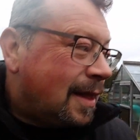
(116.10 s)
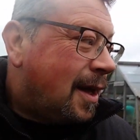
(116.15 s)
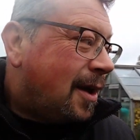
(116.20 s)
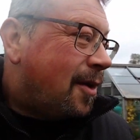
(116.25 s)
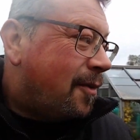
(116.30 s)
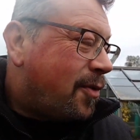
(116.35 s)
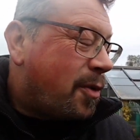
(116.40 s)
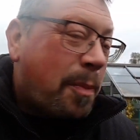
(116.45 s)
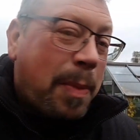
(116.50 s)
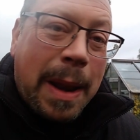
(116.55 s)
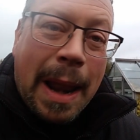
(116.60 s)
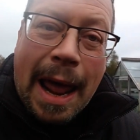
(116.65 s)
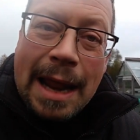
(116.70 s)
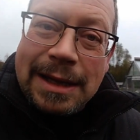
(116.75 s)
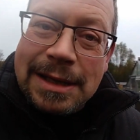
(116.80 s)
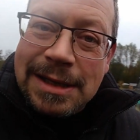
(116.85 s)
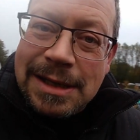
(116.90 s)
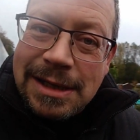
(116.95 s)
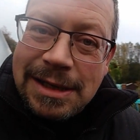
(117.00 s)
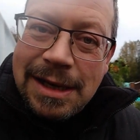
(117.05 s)
of the
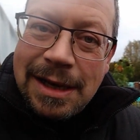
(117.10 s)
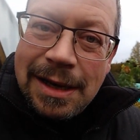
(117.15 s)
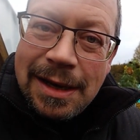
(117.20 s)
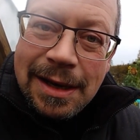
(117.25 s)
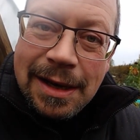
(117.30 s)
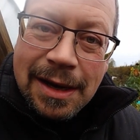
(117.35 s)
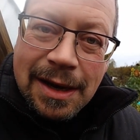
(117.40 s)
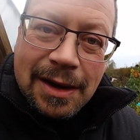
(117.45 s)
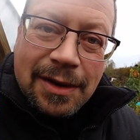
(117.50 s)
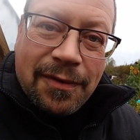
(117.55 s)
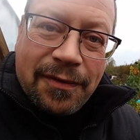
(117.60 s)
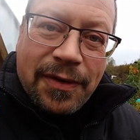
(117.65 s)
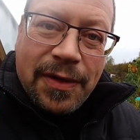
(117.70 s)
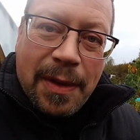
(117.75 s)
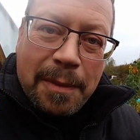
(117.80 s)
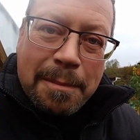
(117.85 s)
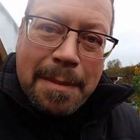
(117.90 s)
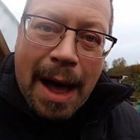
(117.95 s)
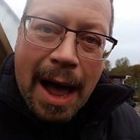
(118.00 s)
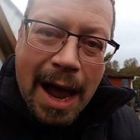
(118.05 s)
plants and for the
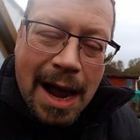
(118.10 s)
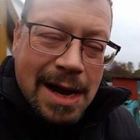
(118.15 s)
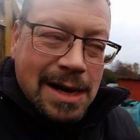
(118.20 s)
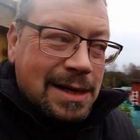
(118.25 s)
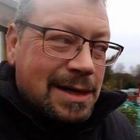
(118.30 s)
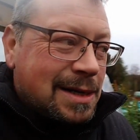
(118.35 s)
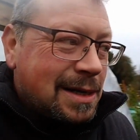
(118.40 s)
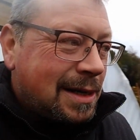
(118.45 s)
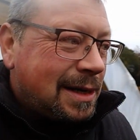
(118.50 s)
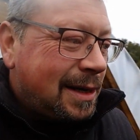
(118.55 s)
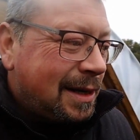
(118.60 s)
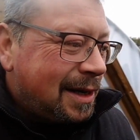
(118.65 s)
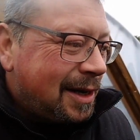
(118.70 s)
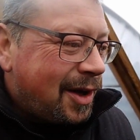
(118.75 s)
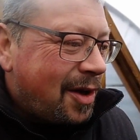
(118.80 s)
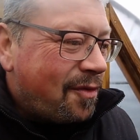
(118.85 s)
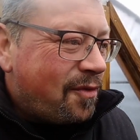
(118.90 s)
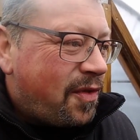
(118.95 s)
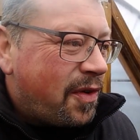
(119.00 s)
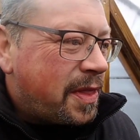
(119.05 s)
mind
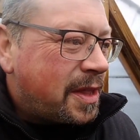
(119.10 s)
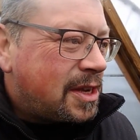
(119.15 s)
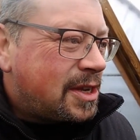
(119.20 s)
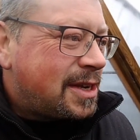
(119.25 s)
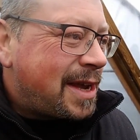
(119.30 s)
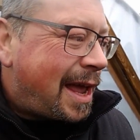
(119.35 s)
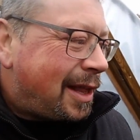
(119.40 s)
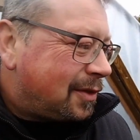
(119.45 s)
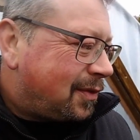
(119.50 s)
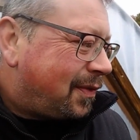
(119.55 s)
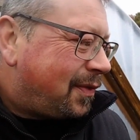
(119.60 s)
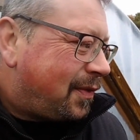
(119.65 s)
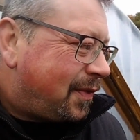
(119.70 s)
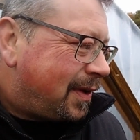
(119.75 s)
and for the self.